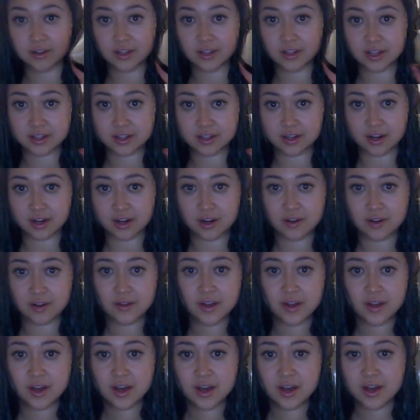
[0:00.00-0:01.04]
teaser
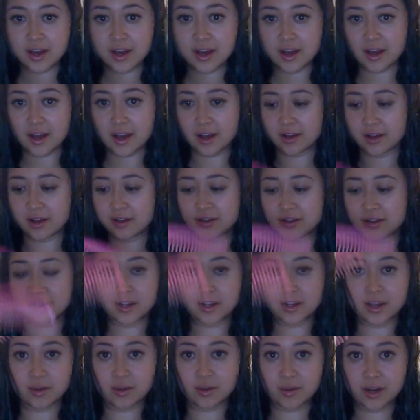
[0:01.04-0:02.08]
and
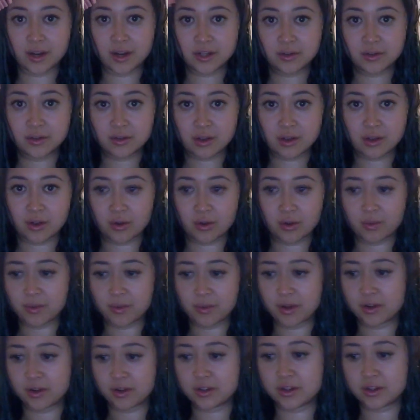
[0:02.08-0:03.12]
a wide tooth comb
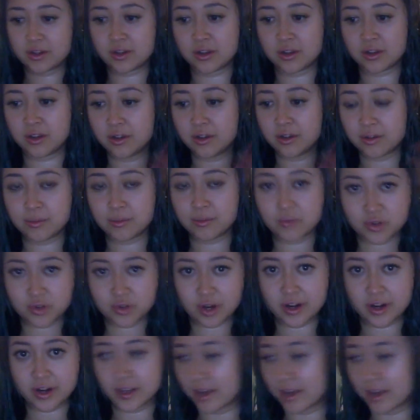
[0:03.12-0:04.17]
to try
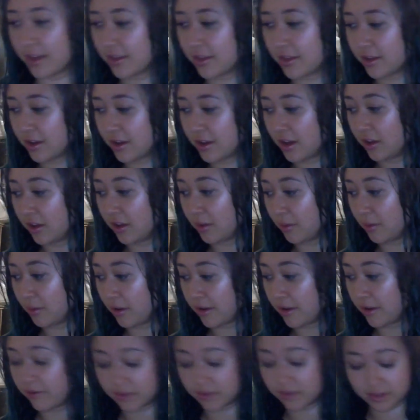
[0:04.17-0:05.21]
to get the color more
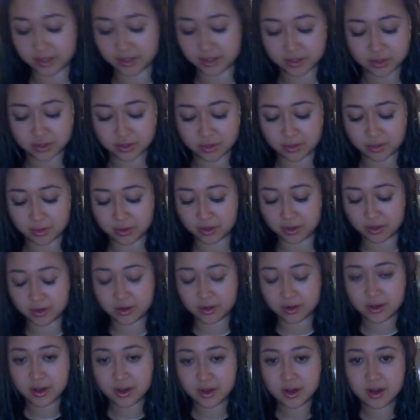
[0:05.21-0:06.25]
evenly distributed.
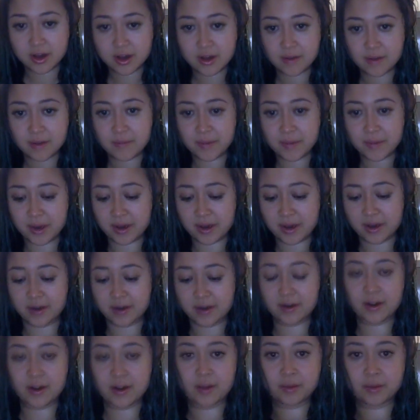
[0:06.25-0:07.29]
But
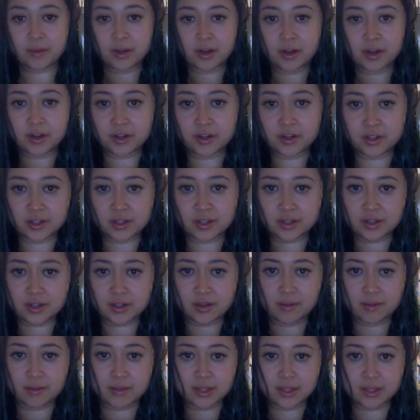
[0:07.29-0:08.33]
I'm gonna just
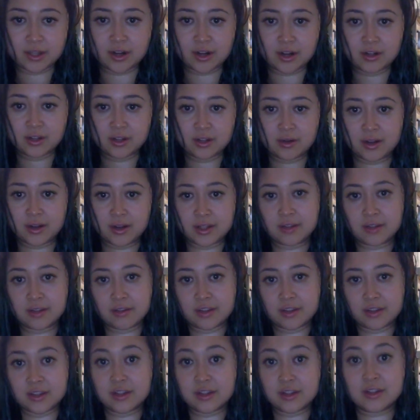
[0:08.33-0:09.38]
massage the rest of
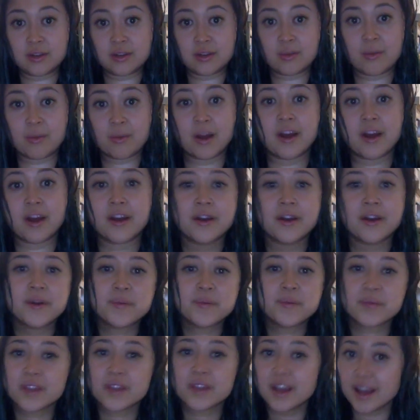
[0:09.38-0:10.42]
this into my
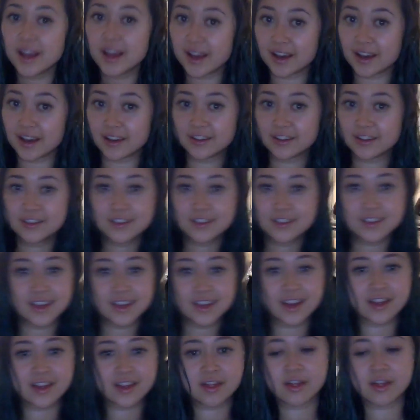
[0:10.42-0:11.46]
hands,
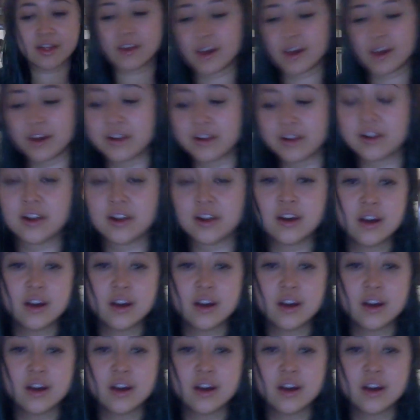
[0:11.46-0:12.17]
and then